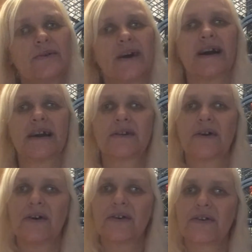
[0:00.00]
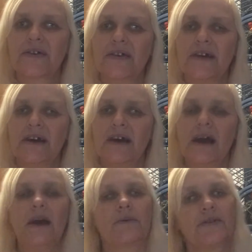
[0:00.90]
white horse,
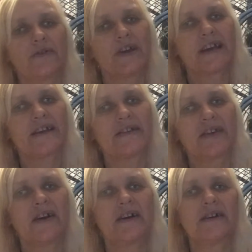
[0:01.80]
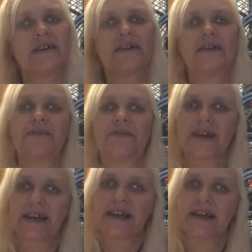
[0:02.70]
with rings on her
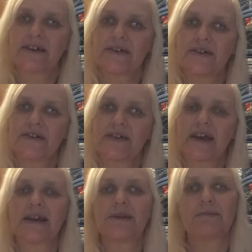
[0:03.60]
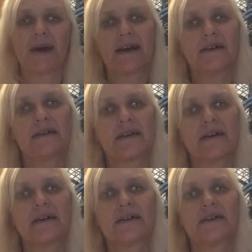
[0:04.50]
fingers and bells
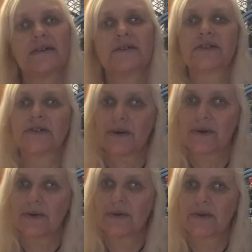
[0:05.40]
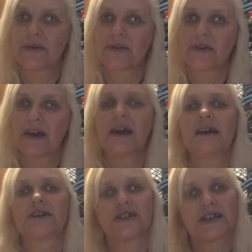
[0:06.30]
on her toes.
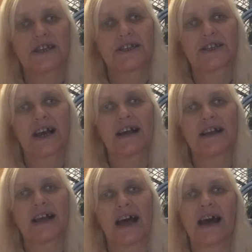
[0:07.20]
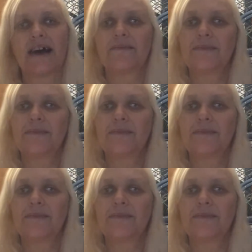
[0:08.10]
She shall have